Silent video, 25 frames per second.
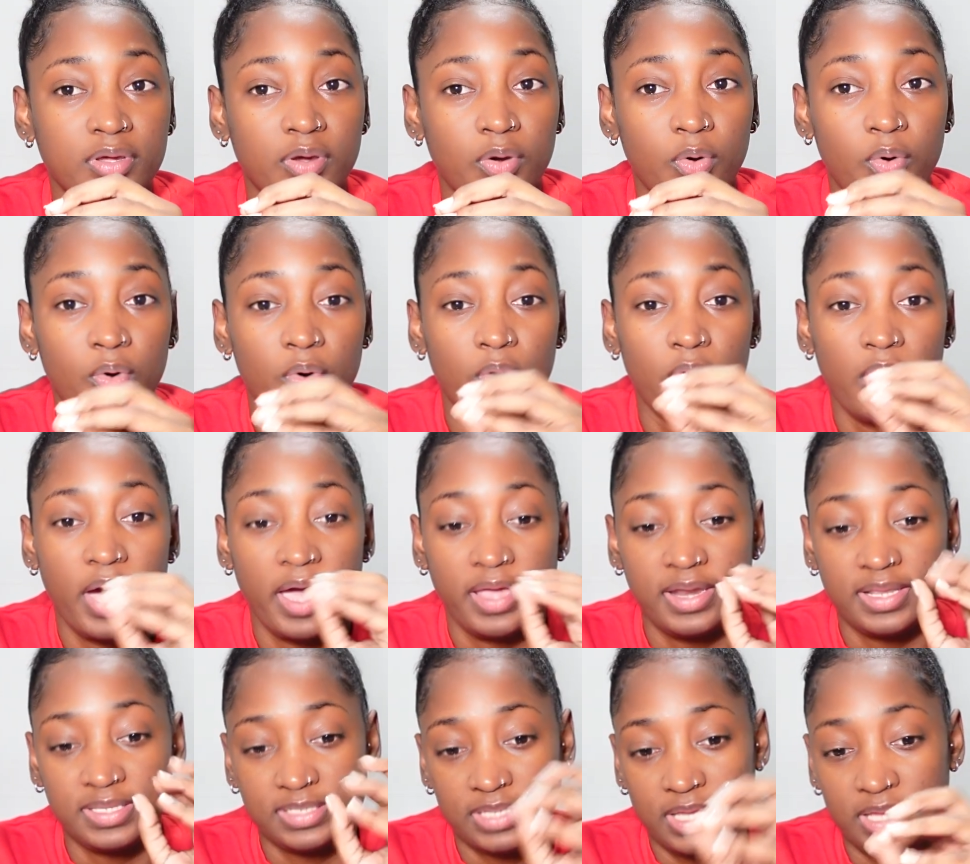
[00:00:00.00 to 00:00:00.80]
or
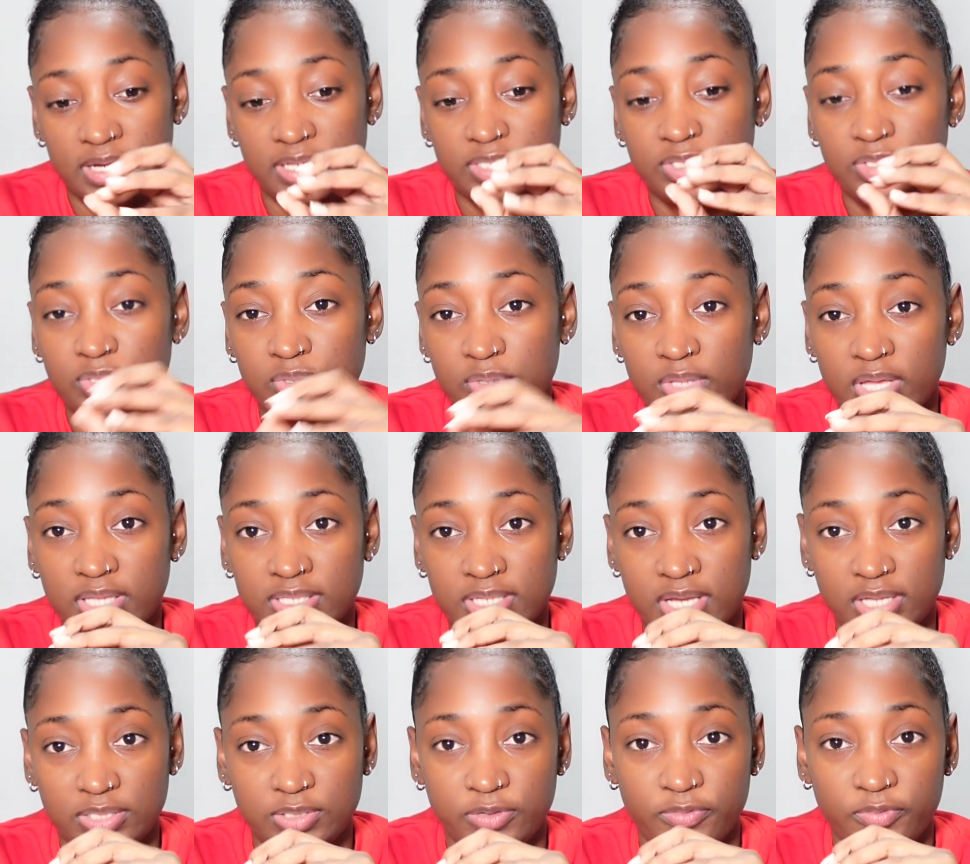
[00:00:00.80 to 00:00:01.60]
I decided to do that
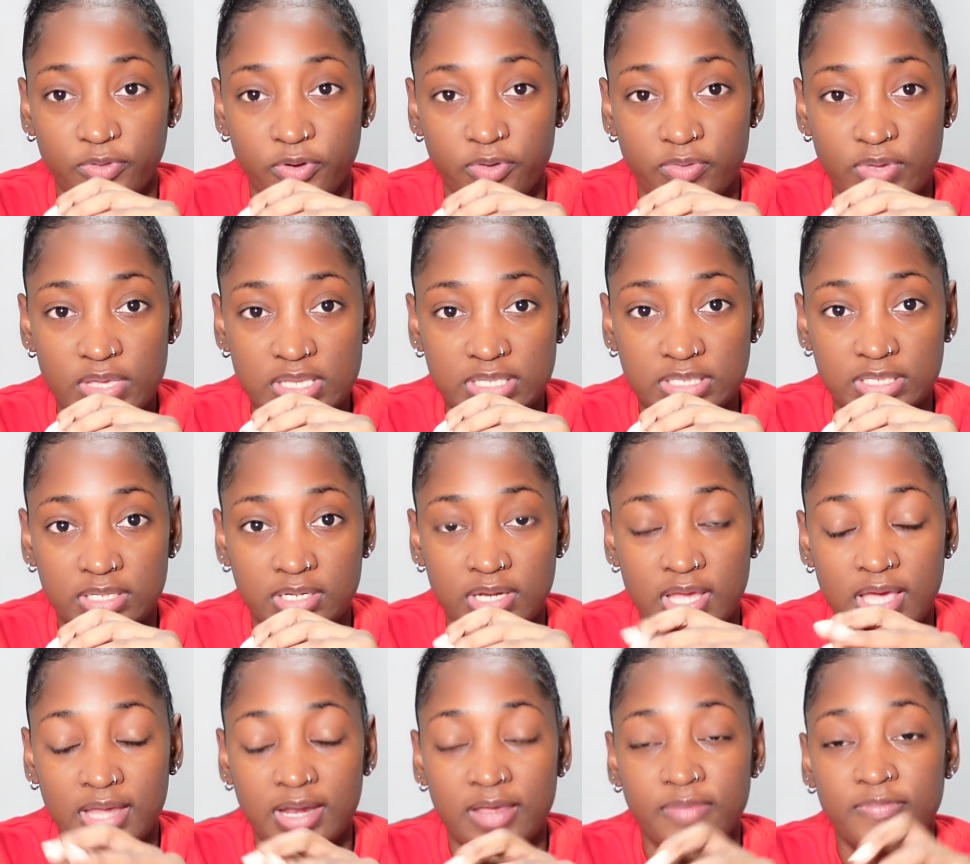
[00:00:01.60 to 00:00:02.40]
tattoo for a
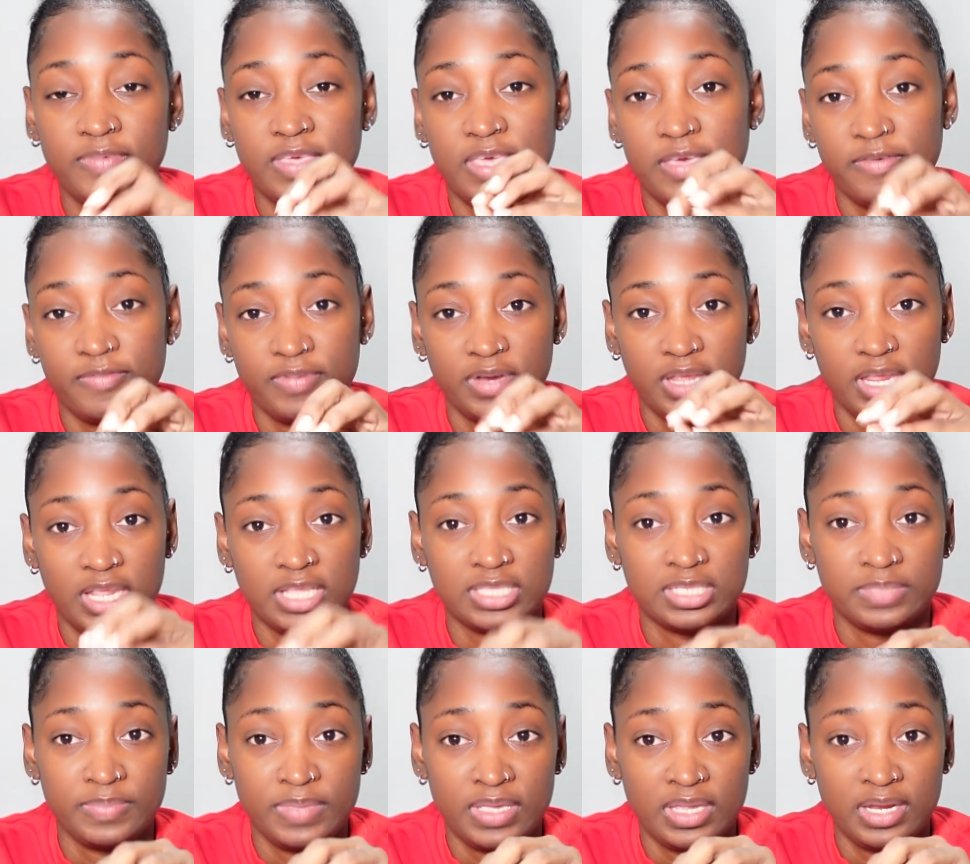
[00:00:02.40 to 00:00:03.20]
reason and I've given it
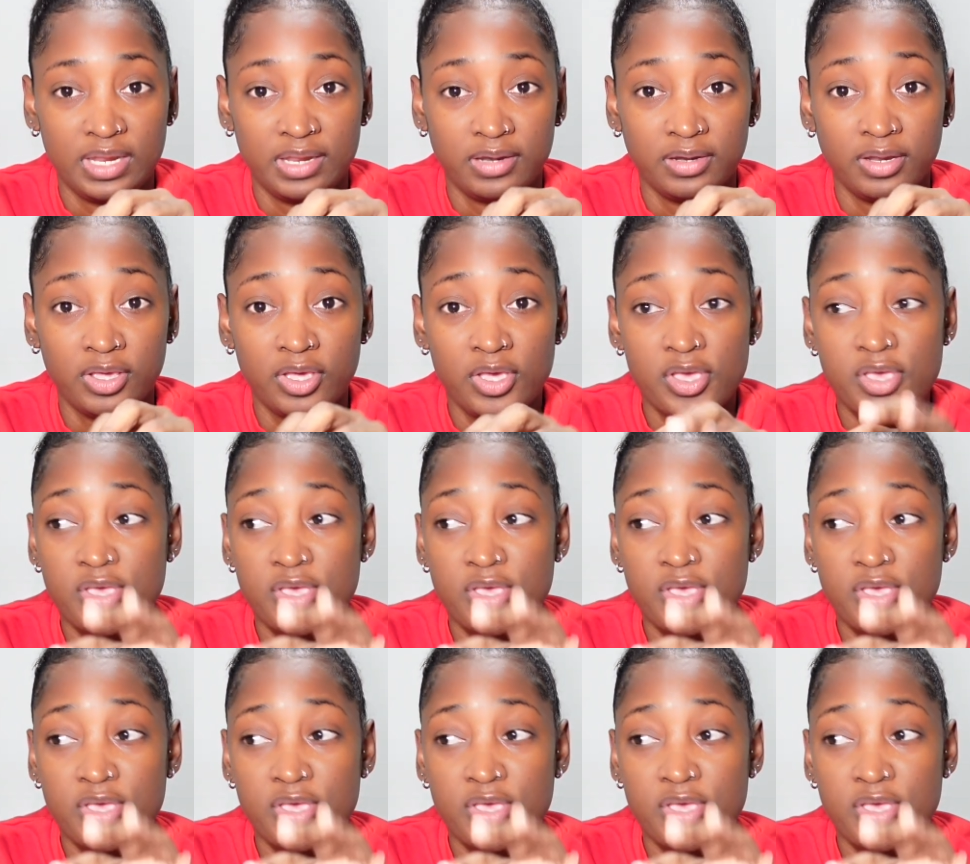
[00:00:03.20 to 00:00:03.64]
its meaning.